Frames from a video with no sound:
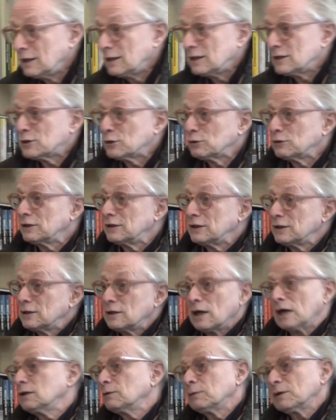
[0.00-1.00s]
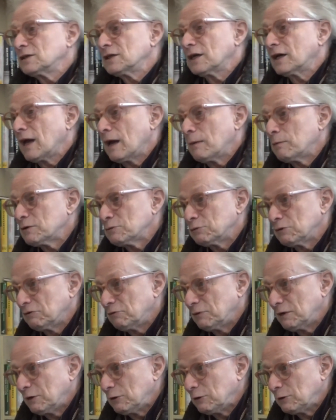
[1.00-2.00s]
So they didn't, otherwise the cameras would have
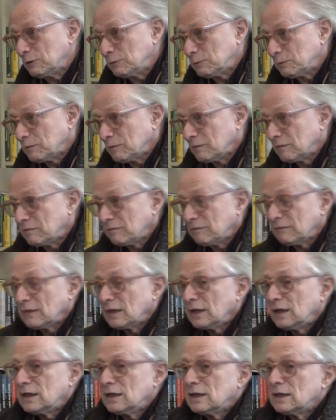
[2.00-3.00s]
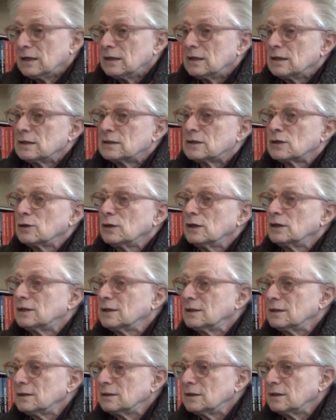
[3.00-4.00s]
been gone. So
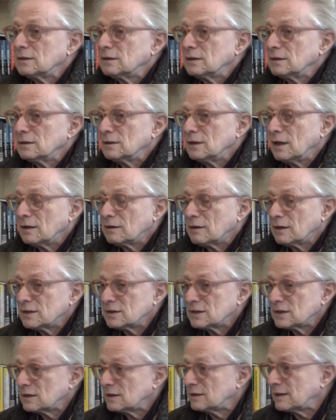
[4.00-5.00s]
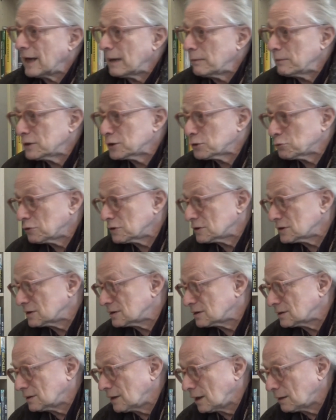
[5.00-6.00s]
how can I say, the damage
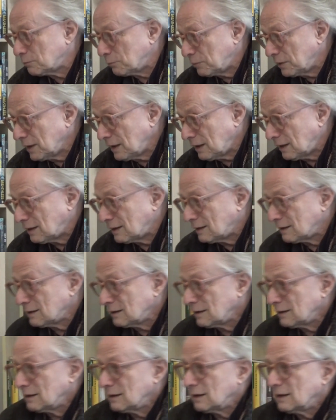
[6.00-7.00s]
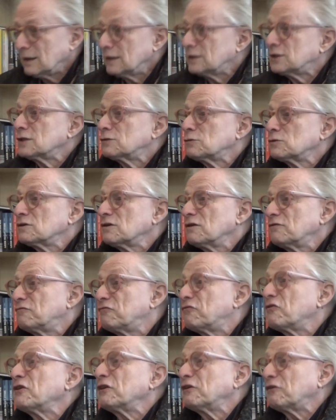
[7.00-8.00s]
was not big. It just was a
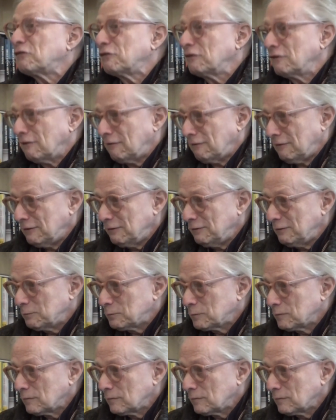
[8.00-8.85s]
freak thing, you know.